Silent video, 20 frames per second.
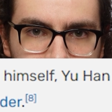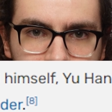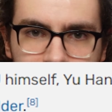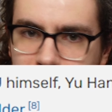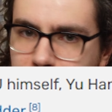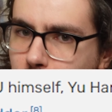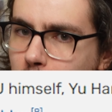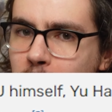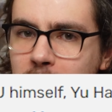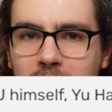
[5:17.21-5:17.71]

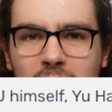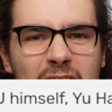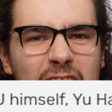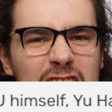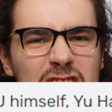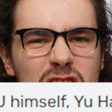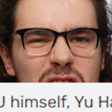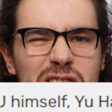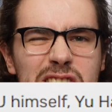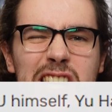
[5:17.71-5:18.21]
some
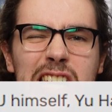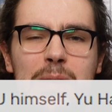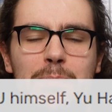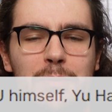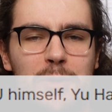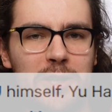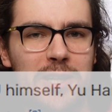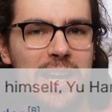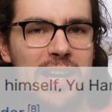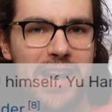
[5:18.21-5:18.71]
kind of
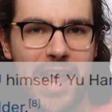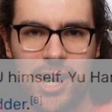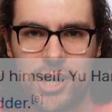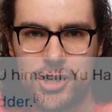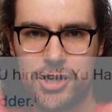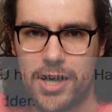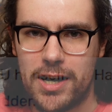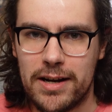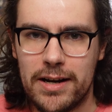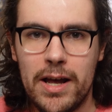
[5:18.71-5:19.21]
deep
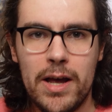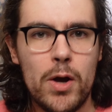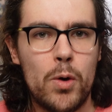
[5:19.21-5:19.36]
connection.